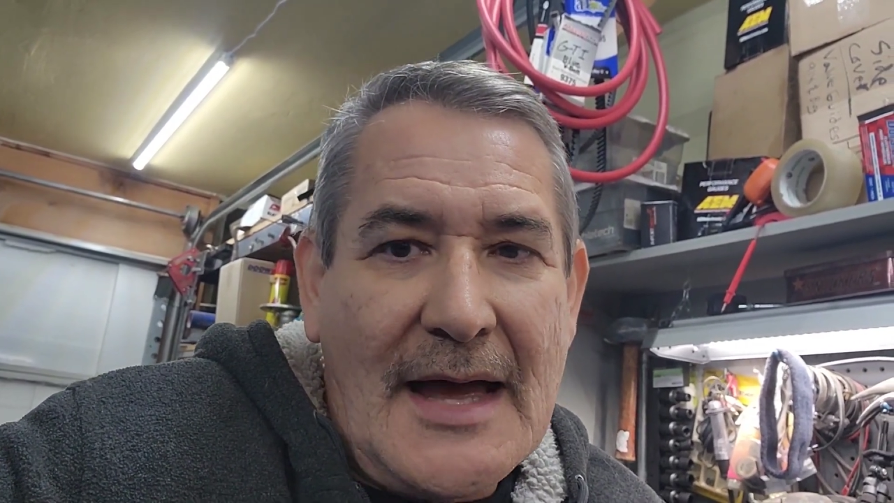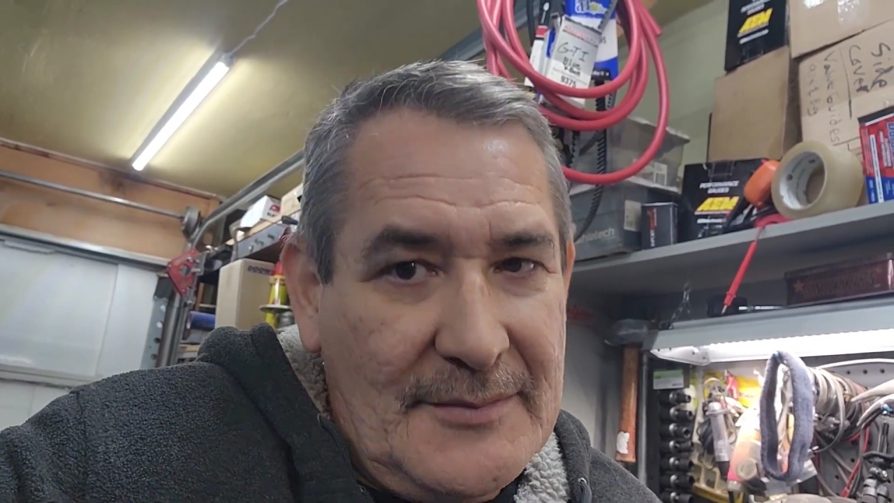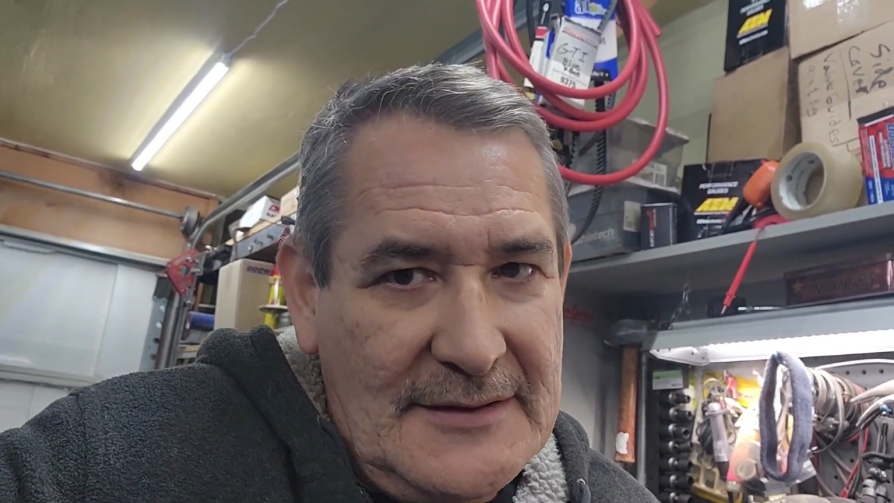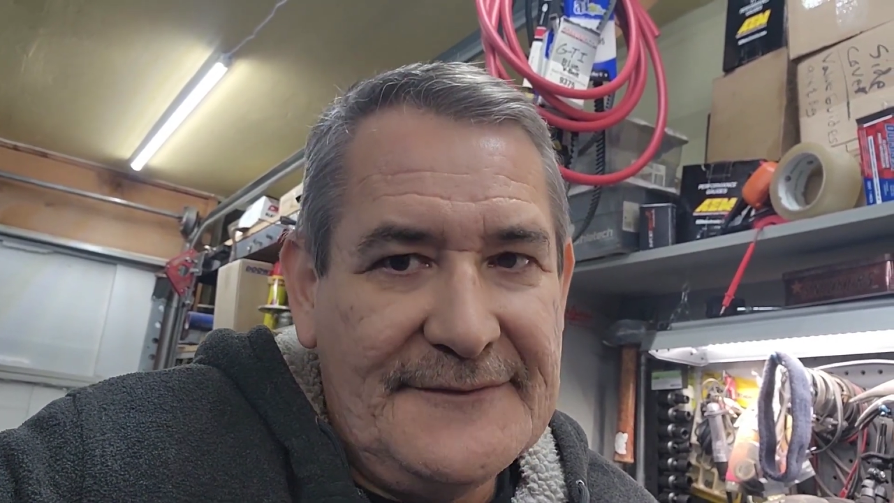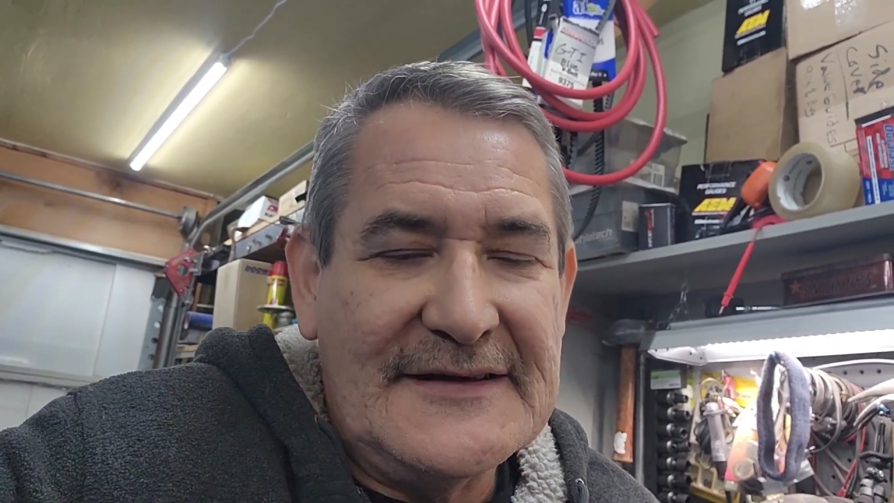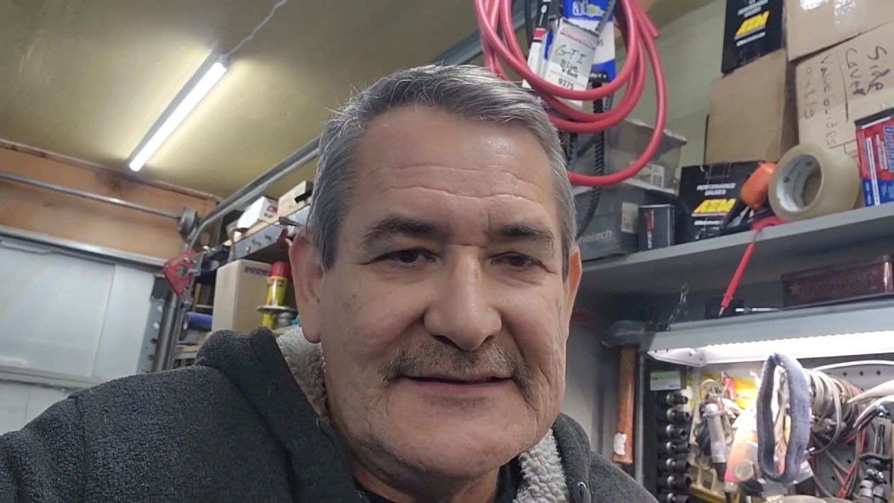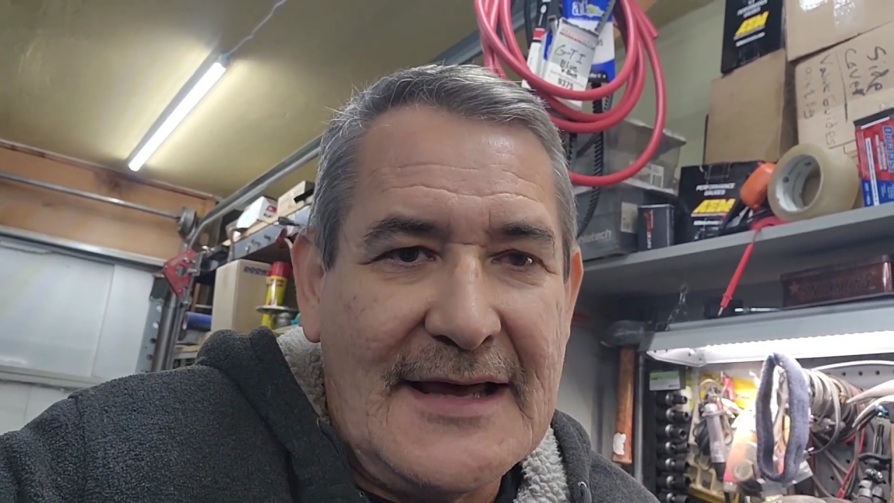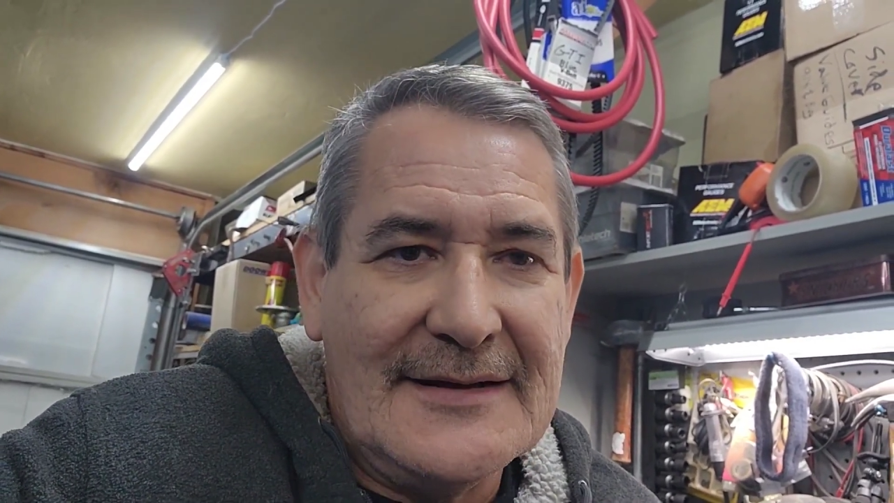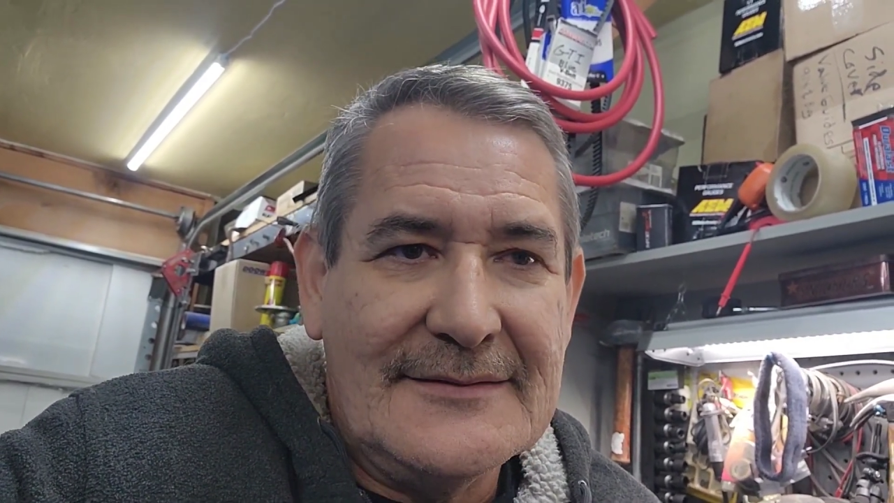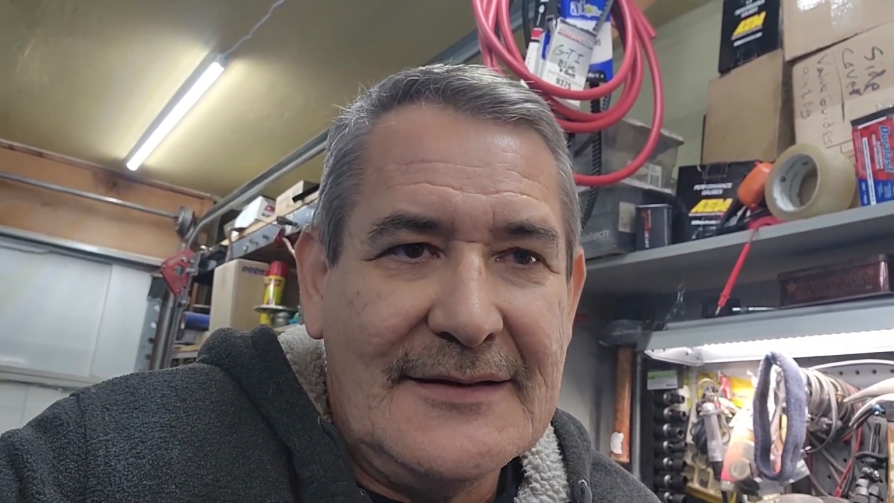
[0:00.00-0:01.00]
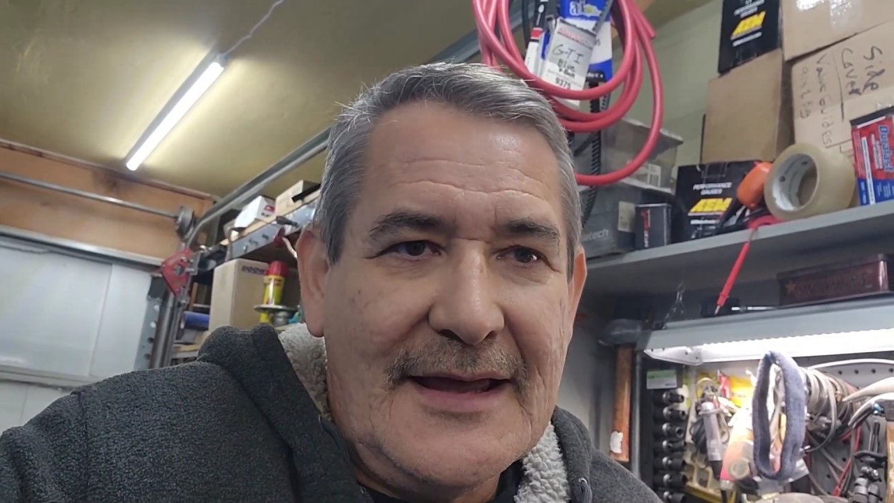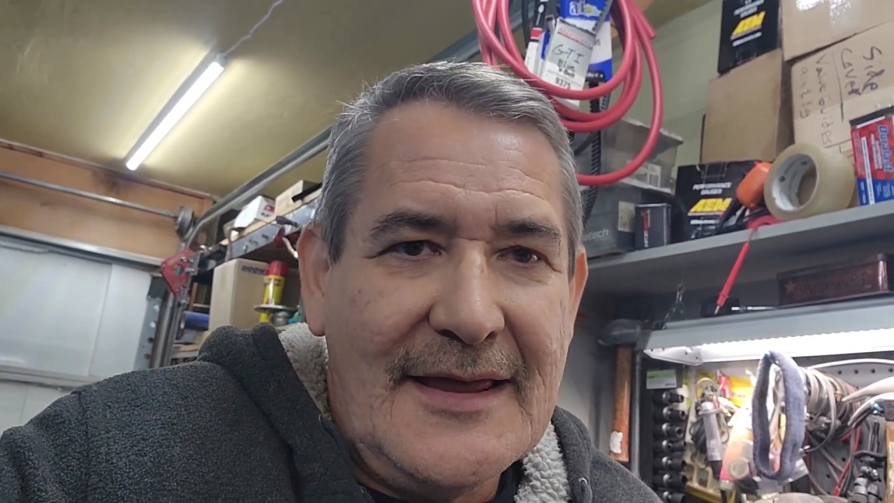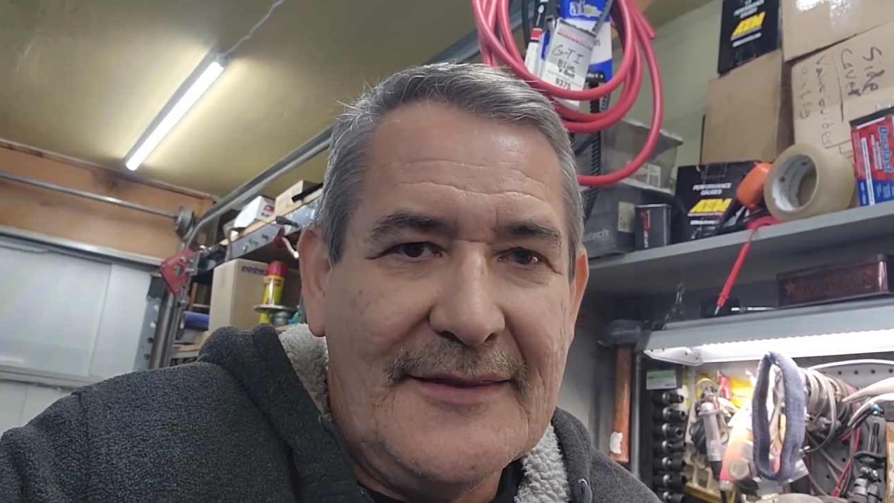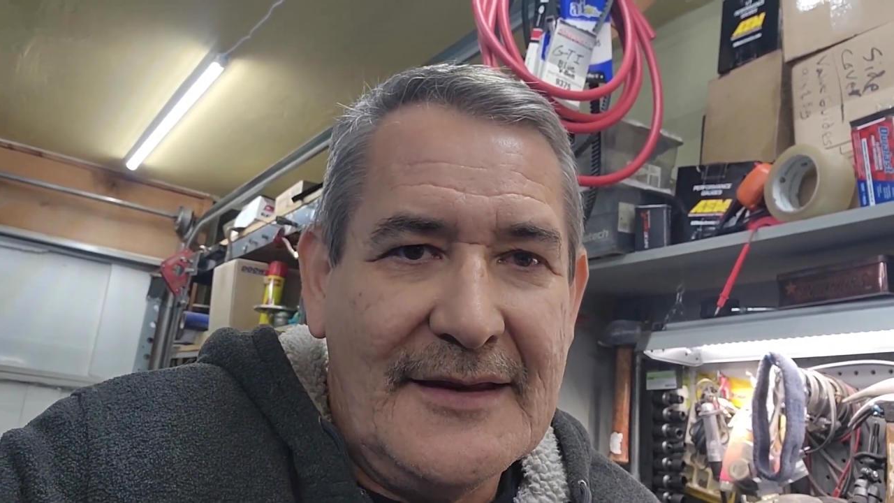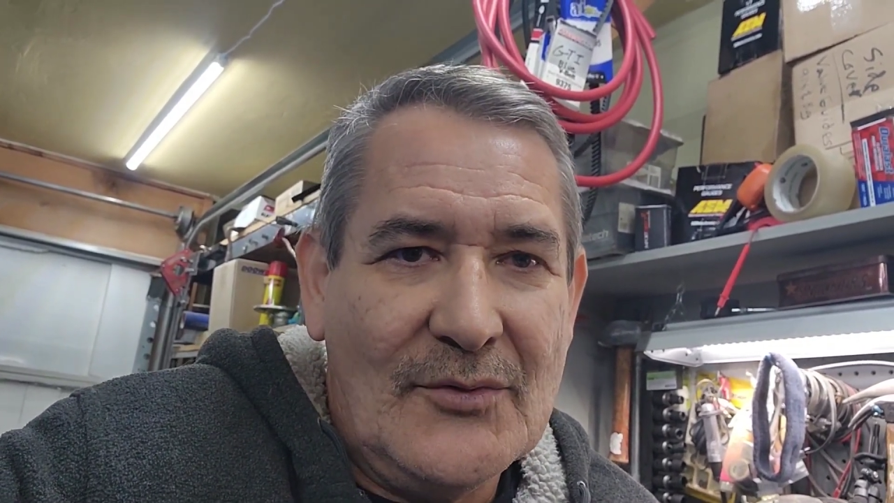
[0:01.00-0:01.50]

I'm going to fix that. And